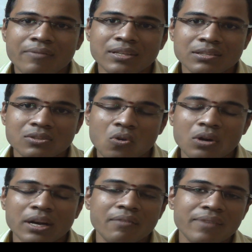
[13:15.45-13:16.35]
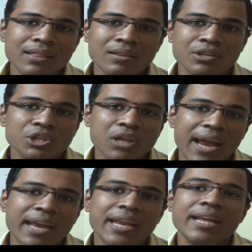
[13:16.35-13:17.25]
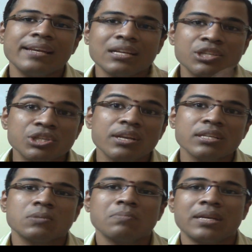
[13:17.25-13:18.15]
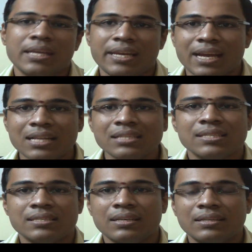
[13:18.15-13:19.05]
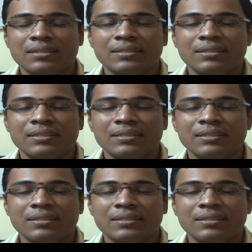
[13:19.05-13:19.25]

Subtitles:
which is coated with shiny lustrous materials